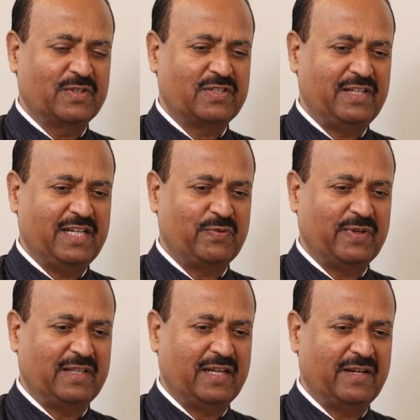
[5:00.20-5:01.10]
to a stage
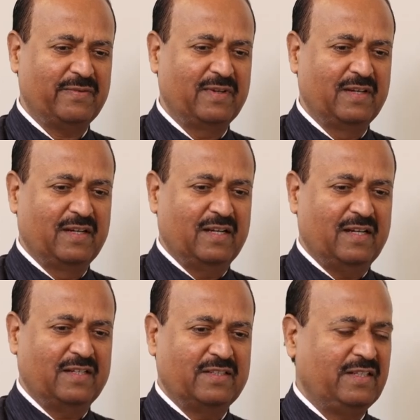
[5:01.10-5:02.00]
where they have
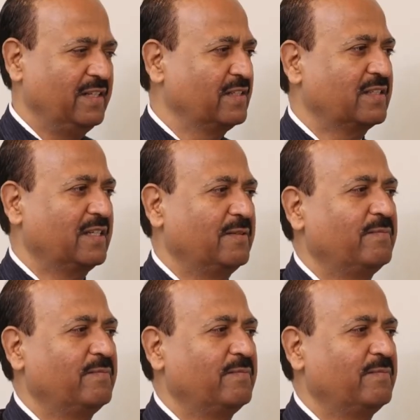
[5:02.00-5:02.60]
serious